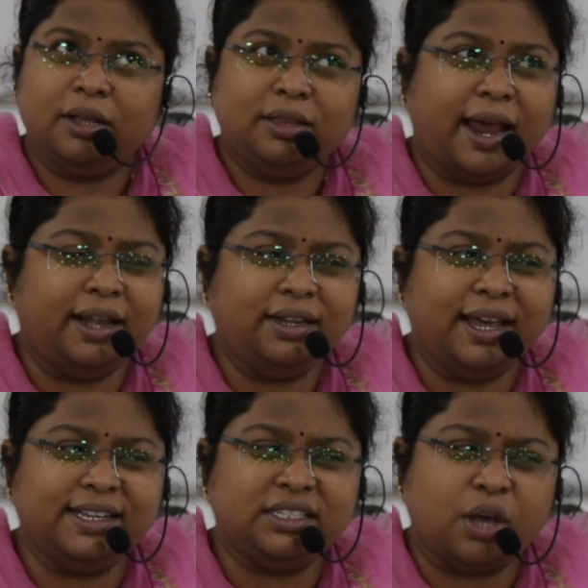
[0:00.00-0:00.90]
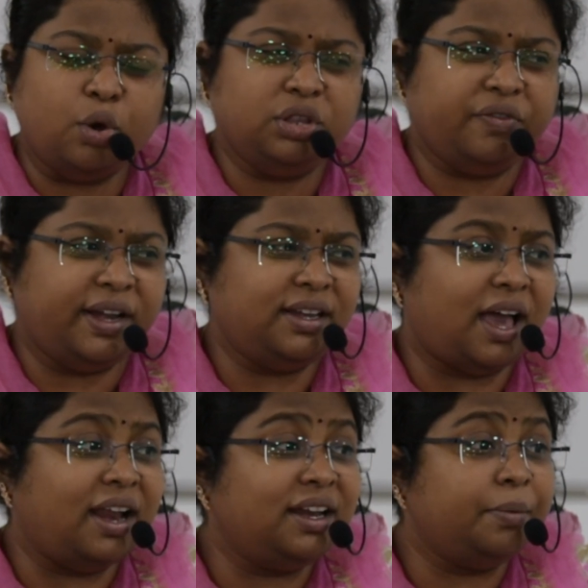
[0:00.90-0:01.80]
the entire south went
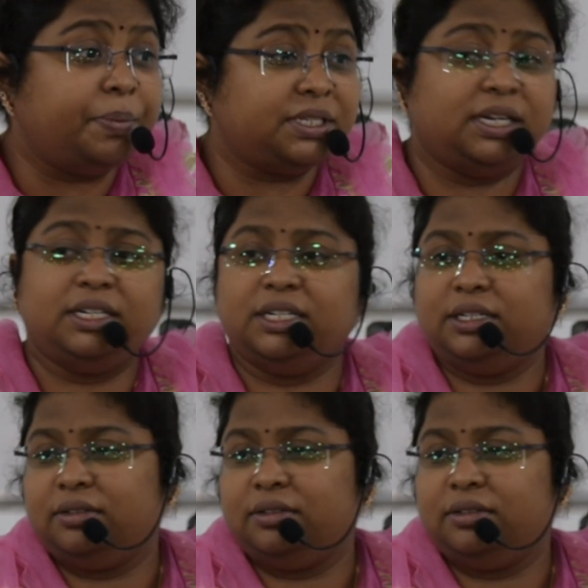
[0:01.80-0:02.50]
unrepresented.